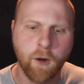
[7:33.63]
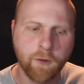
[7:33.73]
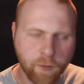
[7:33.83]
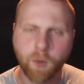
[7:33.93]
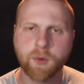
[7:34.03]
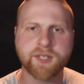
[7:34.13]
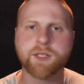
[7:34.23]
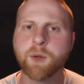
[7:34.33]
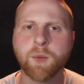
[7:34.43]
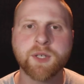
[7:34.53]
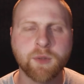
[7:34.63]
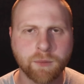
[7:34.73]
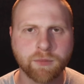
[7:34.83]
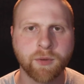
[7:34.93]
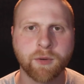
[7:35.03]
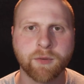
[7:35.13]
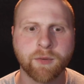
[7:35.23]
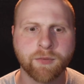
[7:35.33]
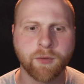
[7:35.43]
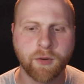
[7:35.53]
Of course, there's always room
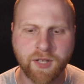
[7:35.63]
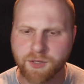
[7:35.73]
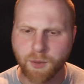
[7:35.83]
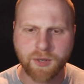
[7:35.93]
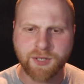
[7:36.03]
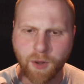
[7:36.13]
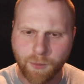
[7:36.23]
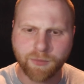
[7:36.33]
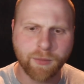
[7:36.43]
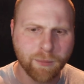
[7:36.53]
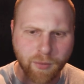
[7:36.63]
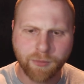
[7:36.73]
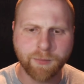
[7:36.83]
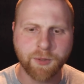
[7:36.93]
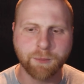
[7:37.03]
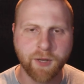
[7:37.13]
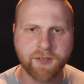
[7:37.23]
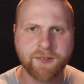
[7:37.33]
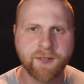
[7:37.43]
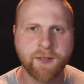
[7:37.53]
for improvement.
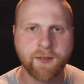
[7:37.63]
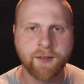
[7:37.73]
But